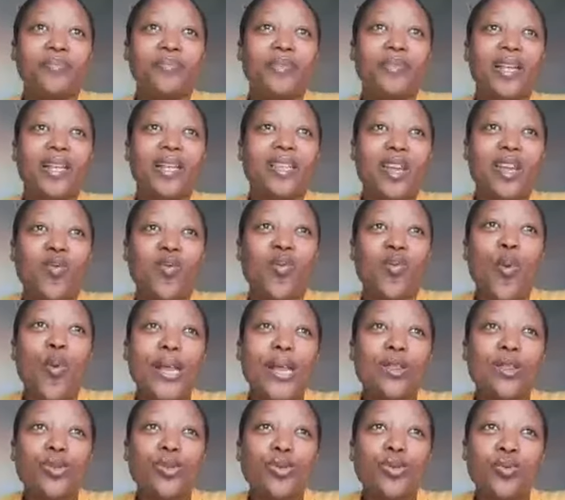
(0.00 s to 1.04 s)

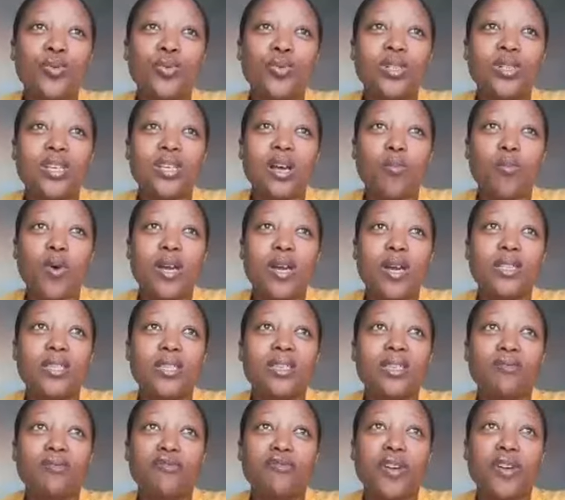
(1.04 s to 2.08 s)
went through someone's
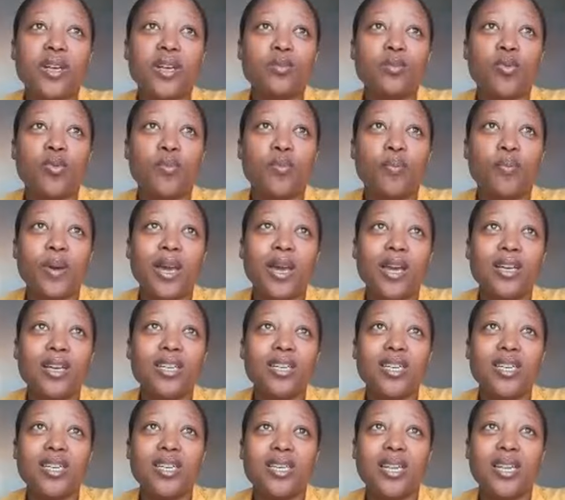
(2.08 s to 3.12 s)
Facebook
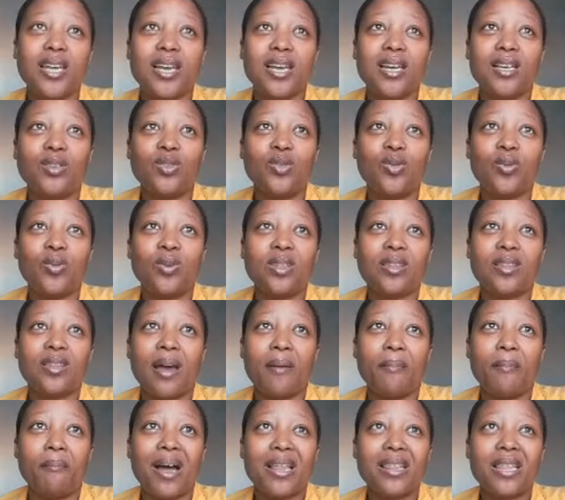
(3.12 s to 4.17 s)
page. They took her
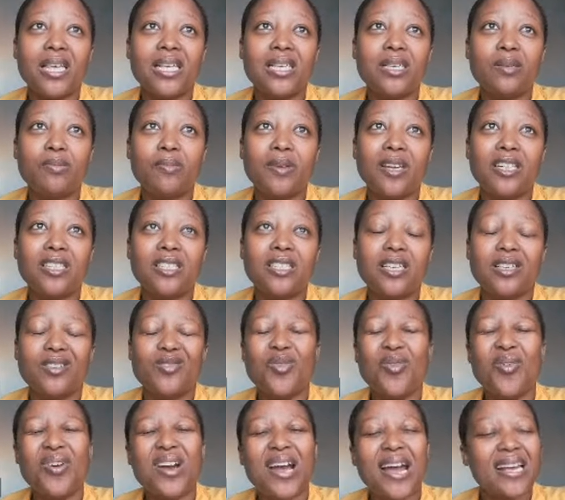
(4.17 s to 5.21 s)
mother's picture. You
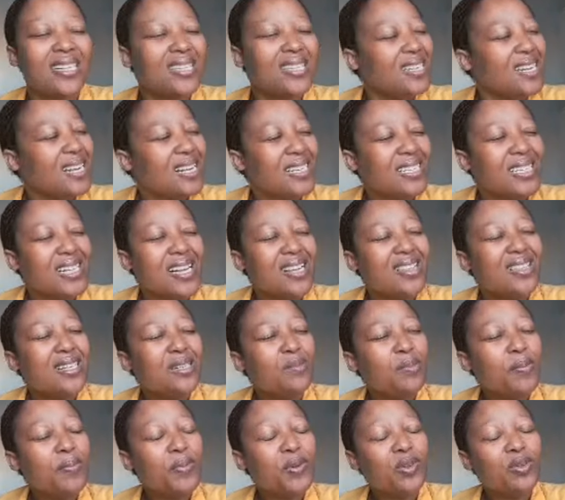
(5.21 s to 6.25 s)
guys, these
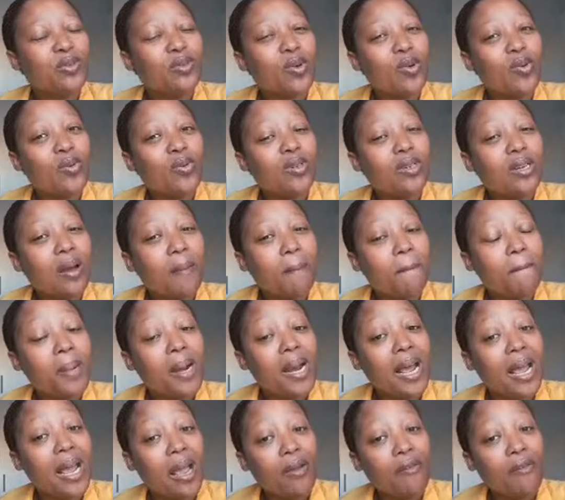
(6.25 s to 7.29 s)
people don't
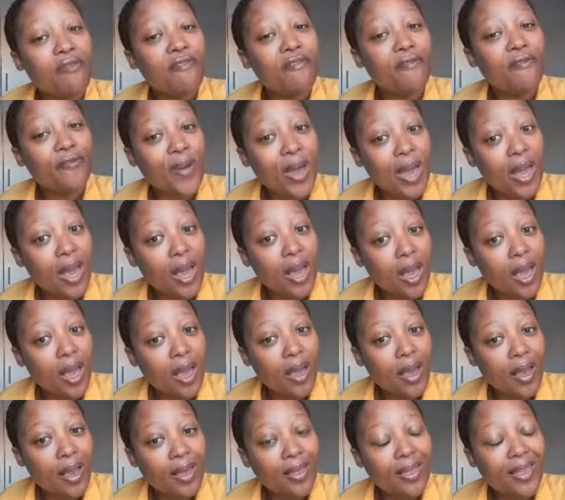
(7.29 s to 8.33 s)
play fair.
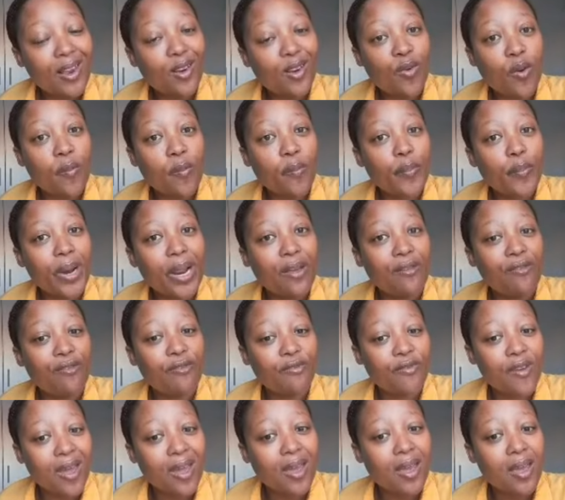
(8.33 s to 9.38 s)
They don't play
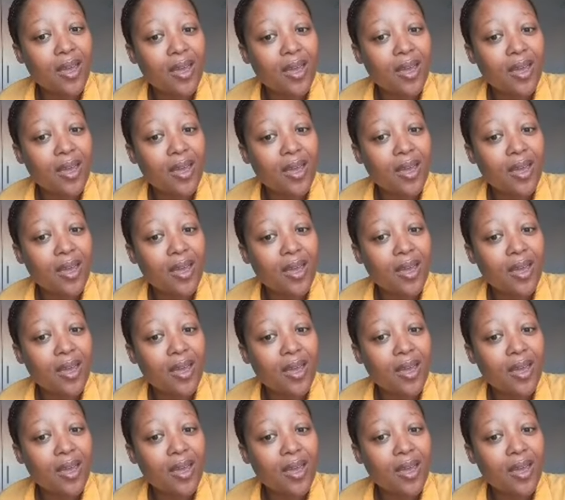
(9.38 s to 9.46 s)
fair.